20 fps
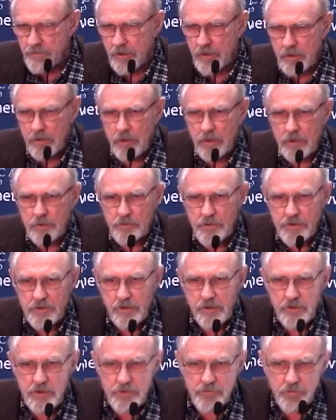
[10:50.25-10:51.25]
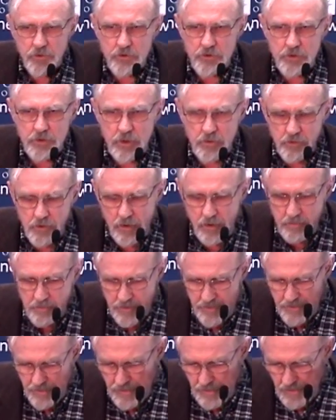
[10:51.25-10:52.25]
thinking, in a resilience future that we ought to
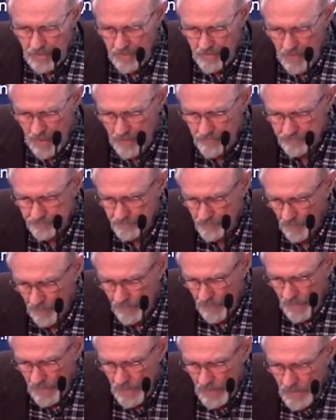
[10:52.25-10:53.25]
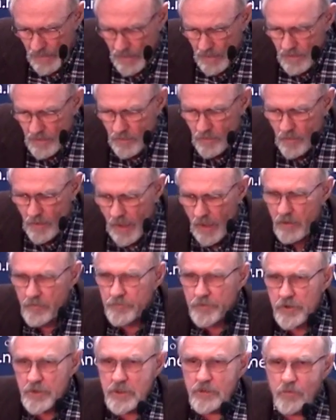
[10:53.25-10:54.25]
be thinking about? Well,
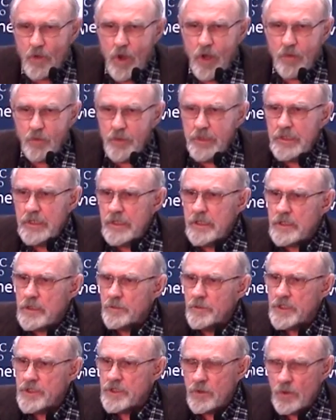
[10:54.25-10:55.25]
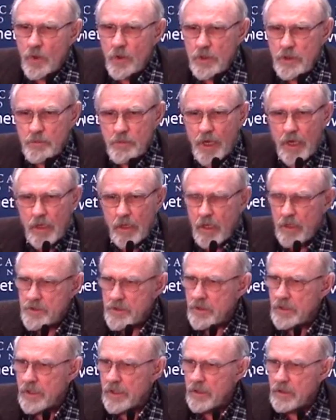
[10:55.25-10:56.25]
first of all, we need to restore the
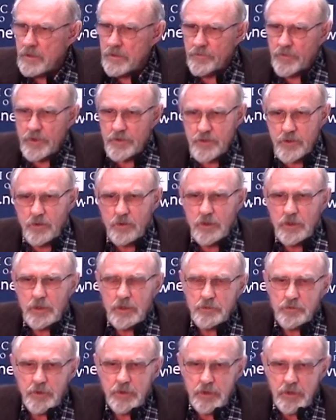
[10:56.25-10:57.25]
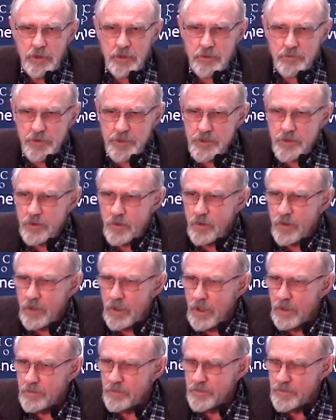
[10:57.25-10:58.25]
biological health of our soil, and we need to
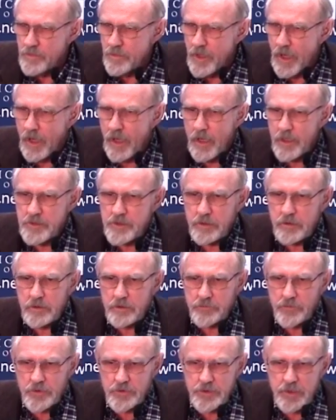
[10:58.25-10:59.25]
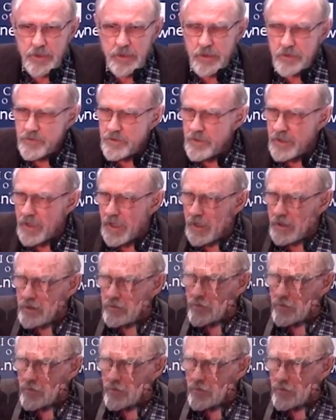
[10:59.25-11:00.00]
restore our biological diversity and our genetic